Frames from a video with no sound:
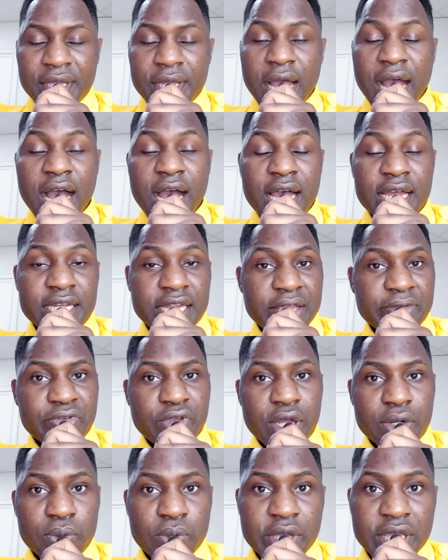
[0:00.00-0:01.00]
And if
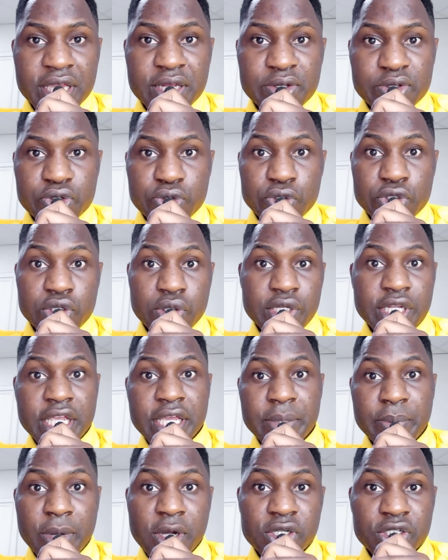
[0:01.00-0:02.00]
you are looking to study
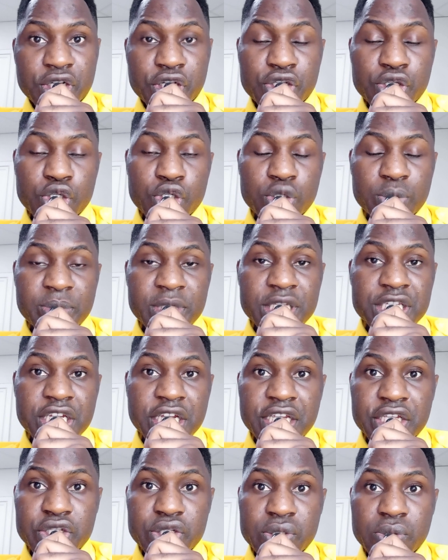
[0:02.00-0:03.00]
in Malta, you should be
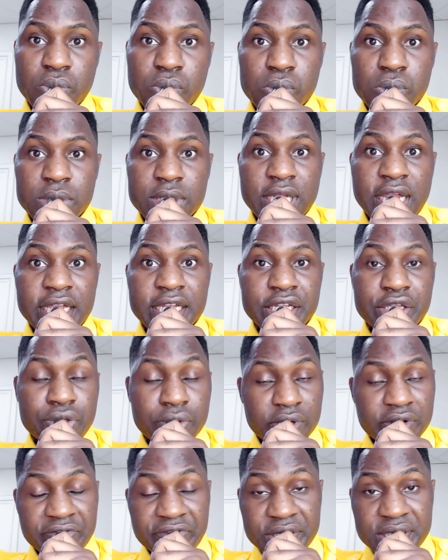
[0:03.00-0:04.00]
checking schools like the
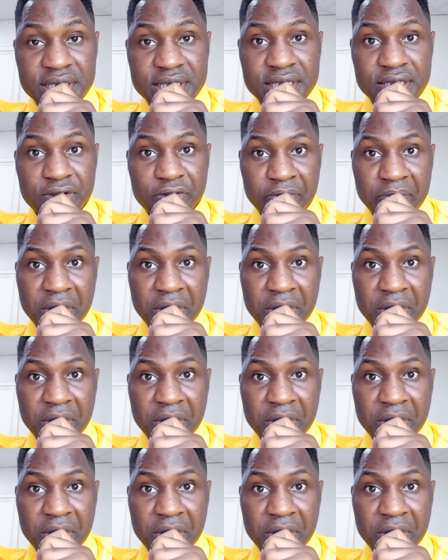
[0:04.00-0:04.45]
University of